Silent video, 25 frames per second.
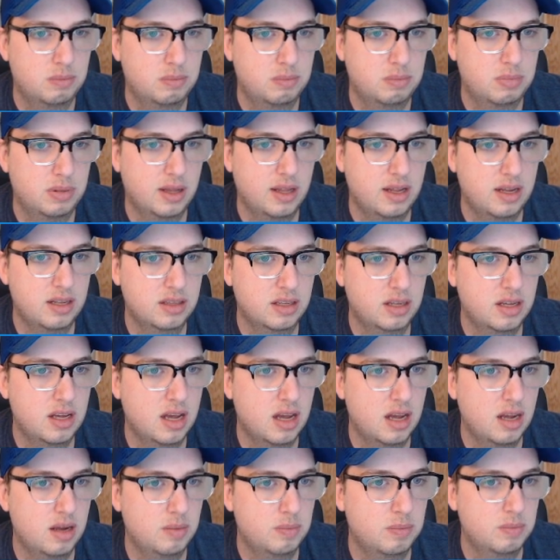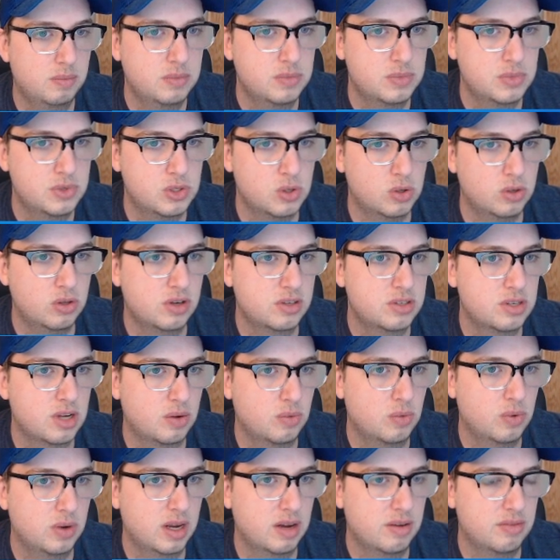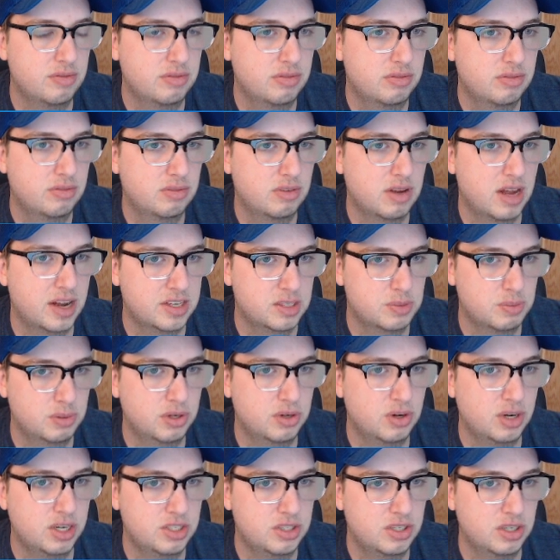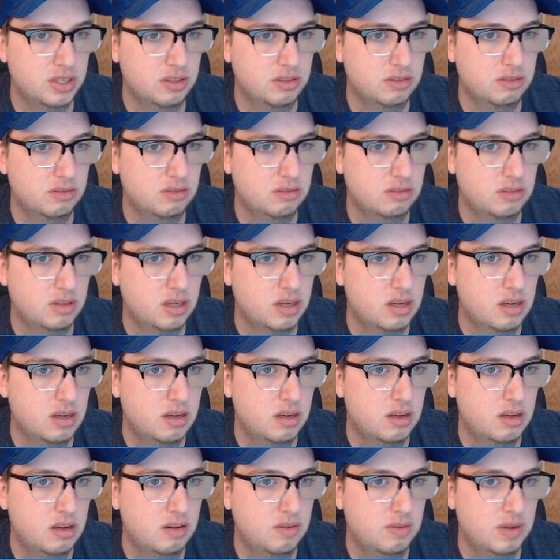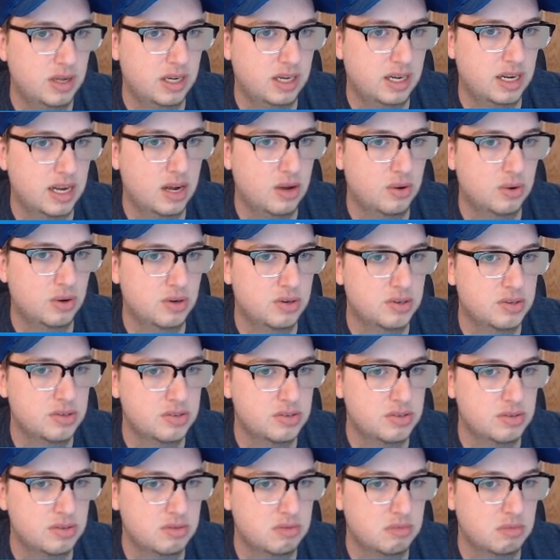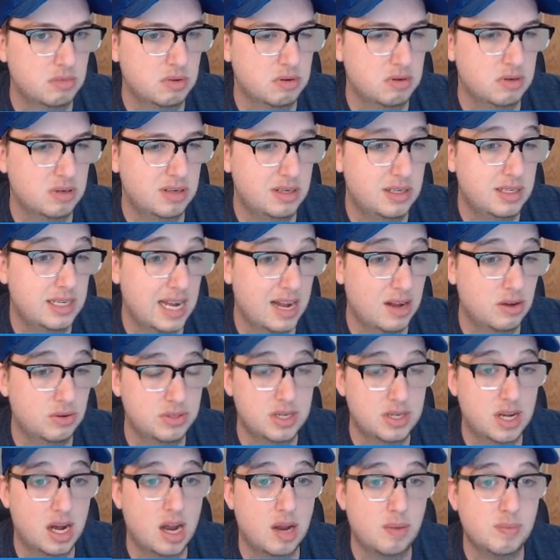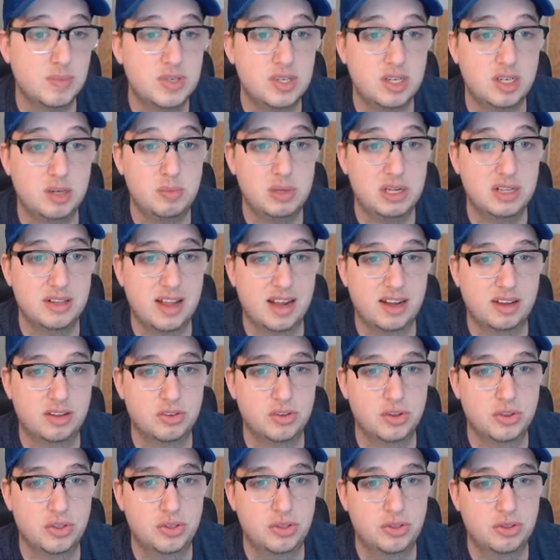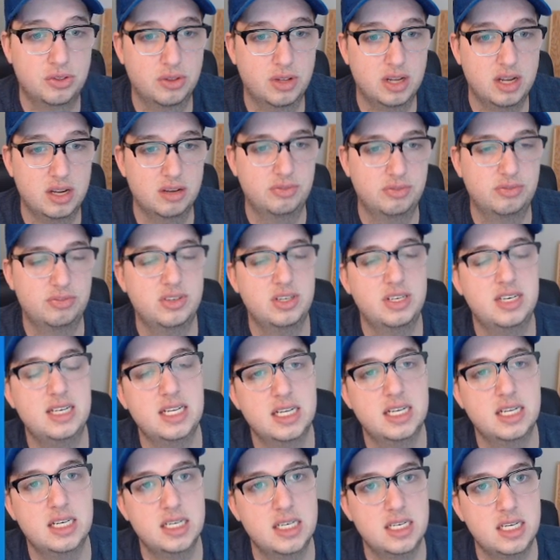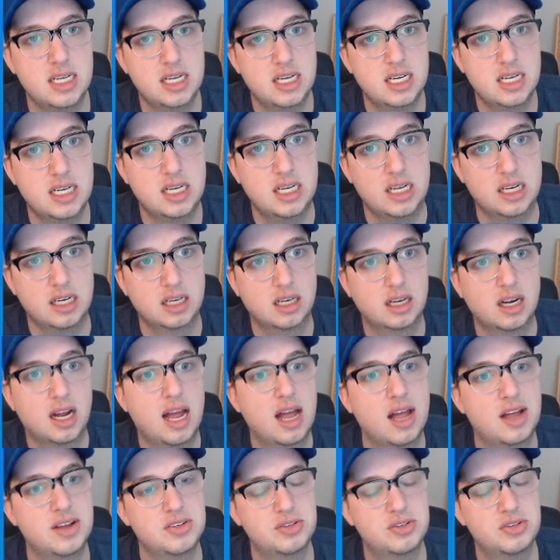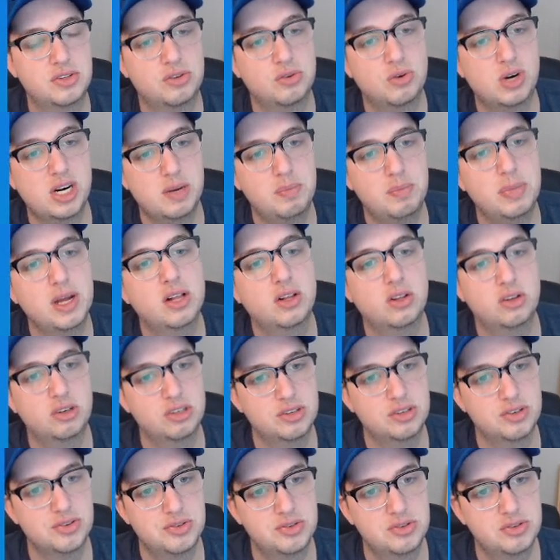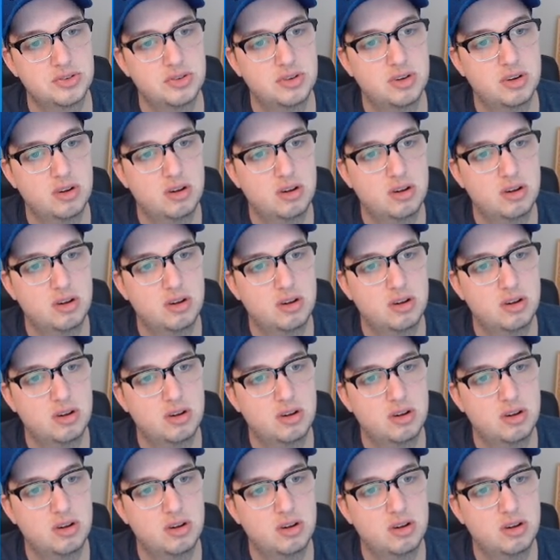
Playing the game. So it looks like we have exploration, encounters, downtime. Seem to be like if D&D has 3 pillars,